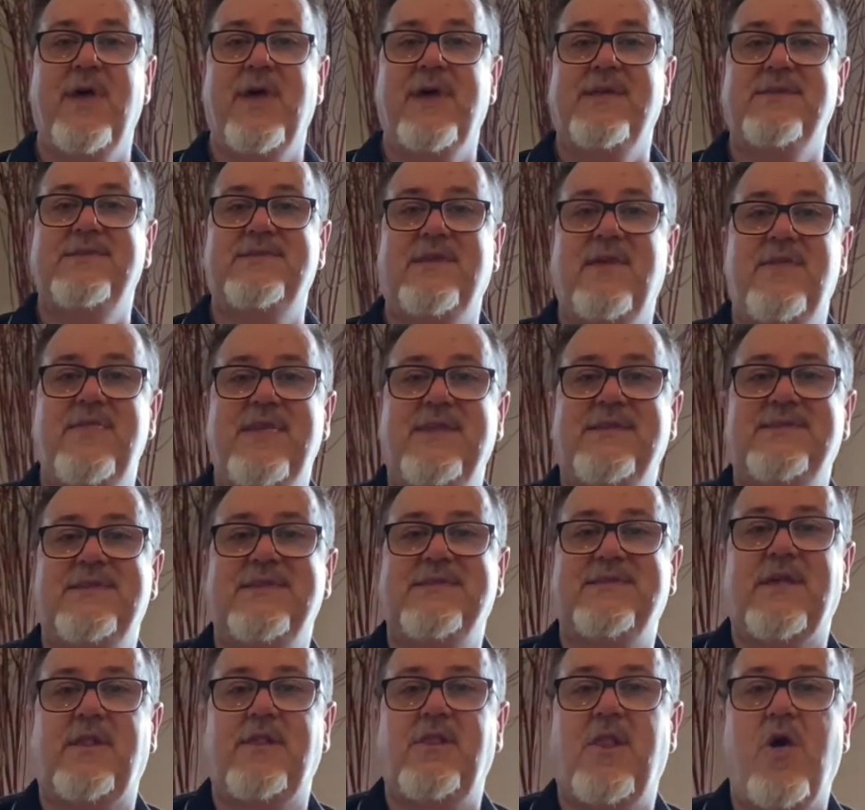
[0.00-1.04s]
So this
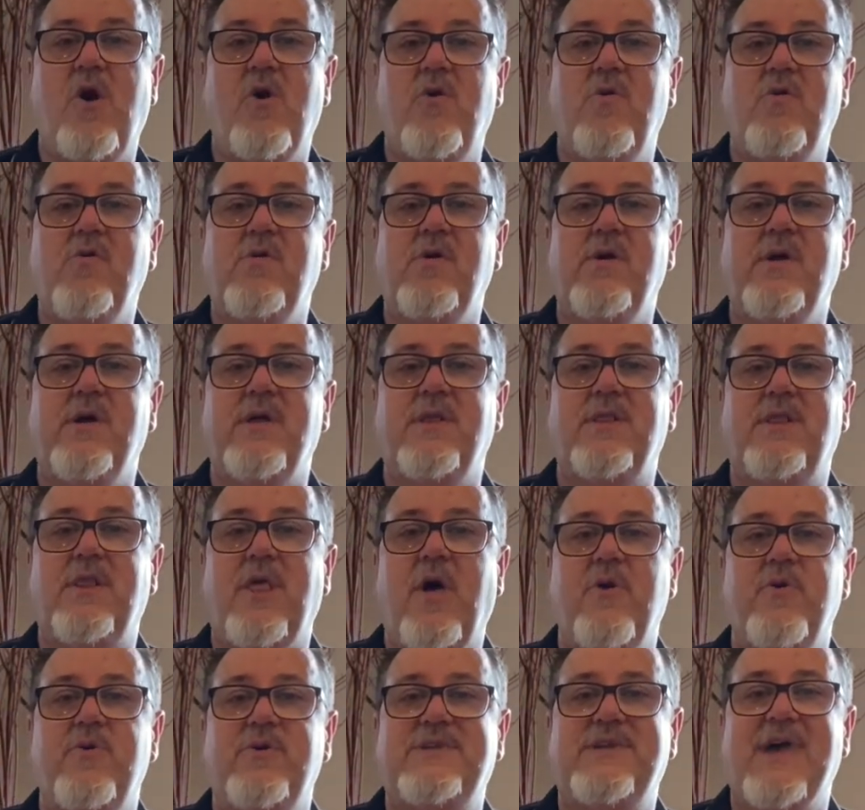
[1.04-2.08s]
is a long,
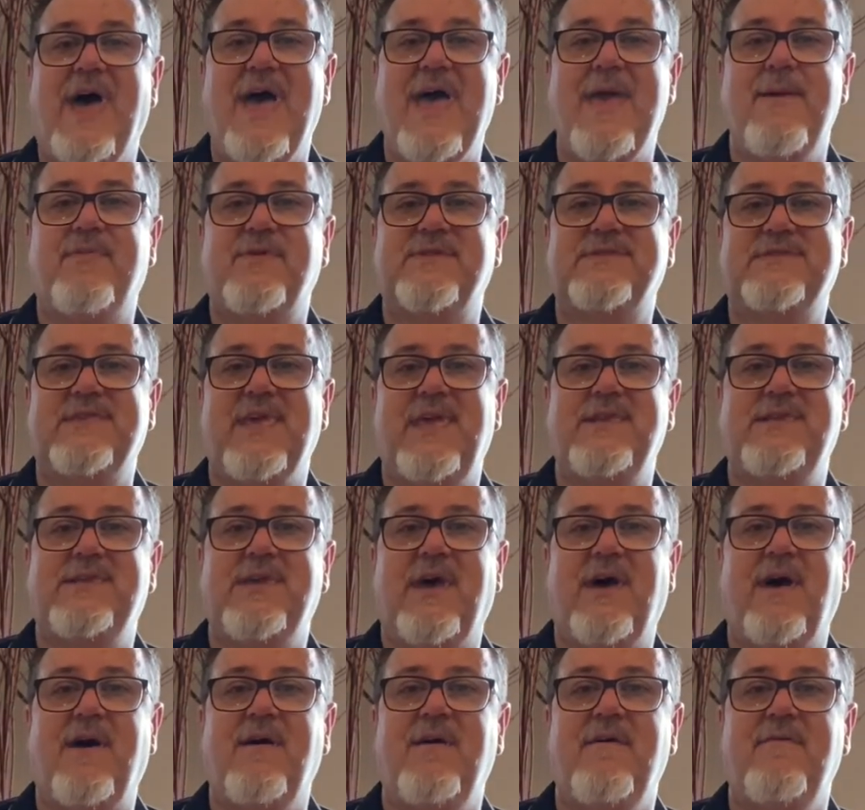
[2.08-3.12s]
low table
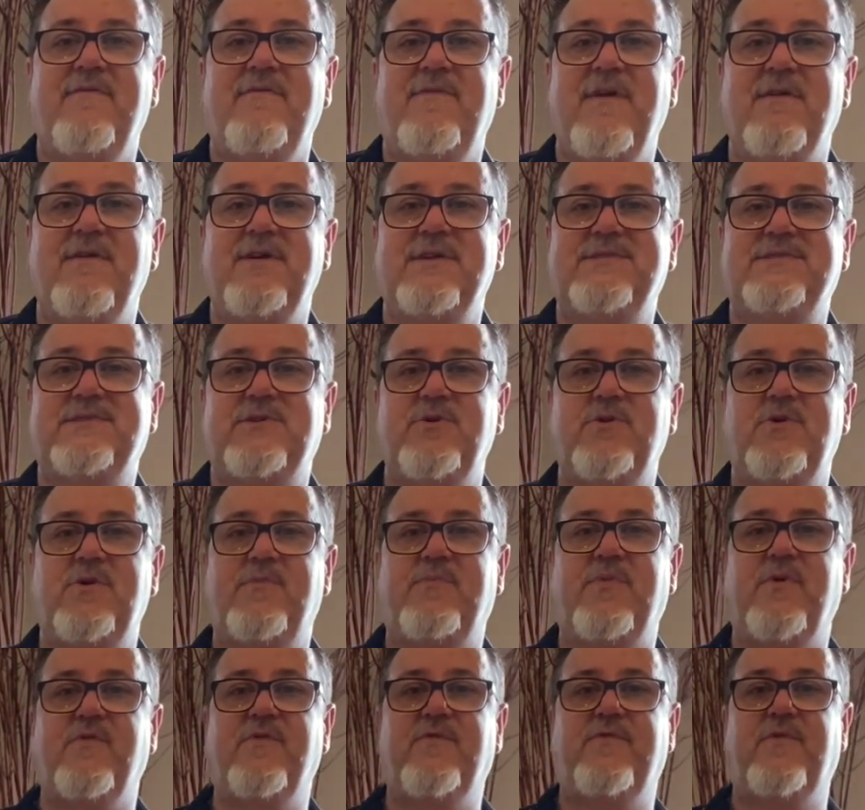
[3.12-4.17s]
centre, very
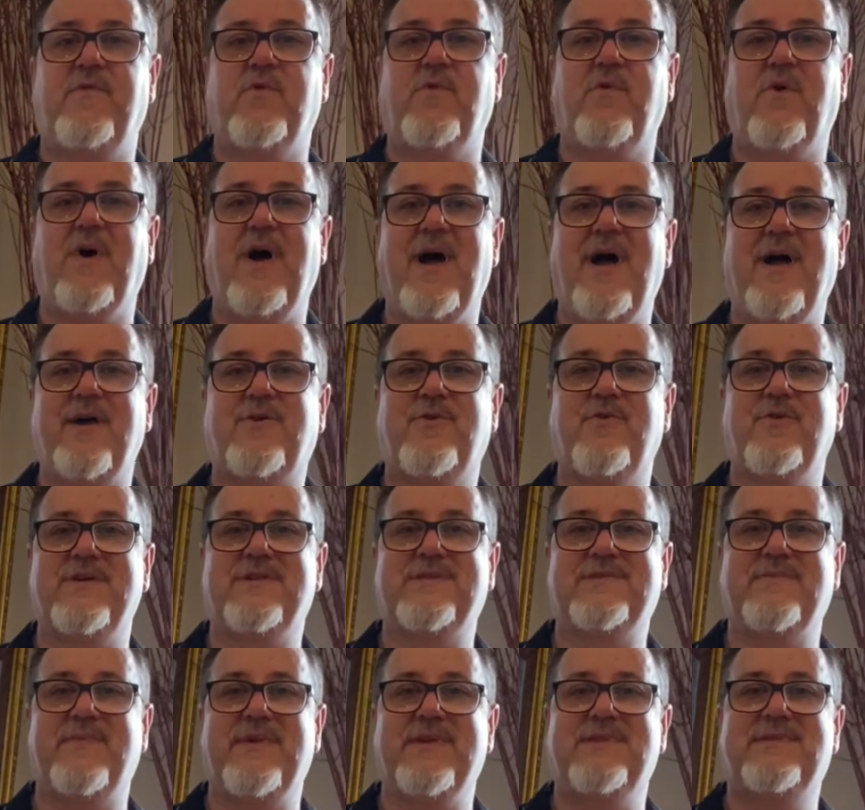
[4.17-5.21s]
suitable for a
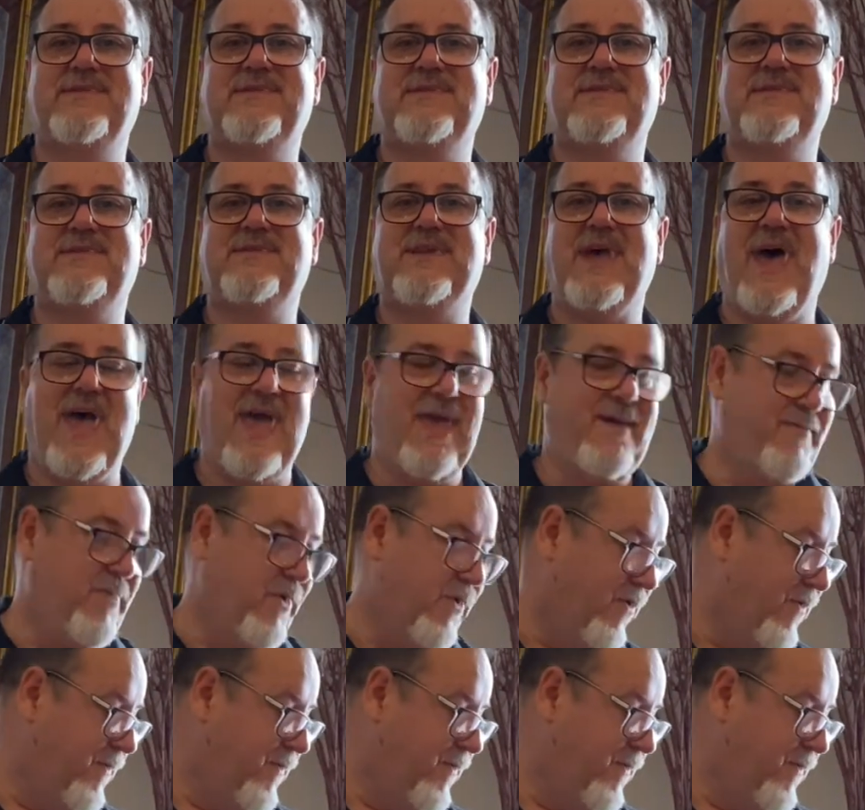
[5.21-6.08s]
Christmas table.